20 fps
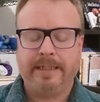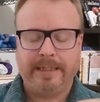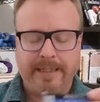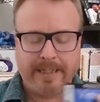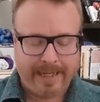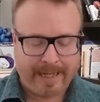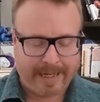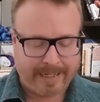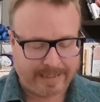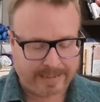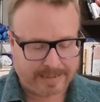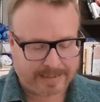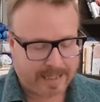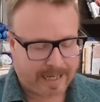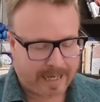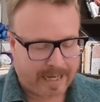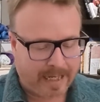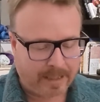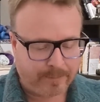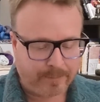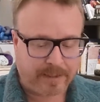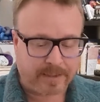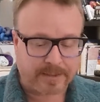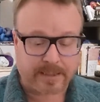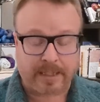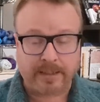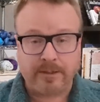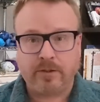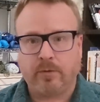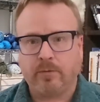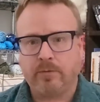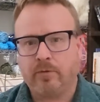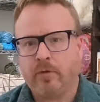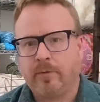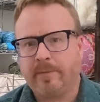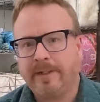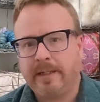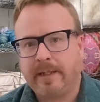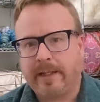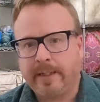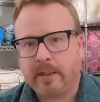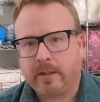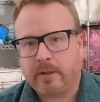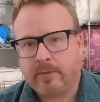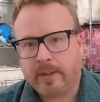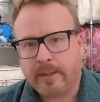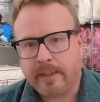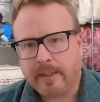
And it's odd because I don't normally like acrylic.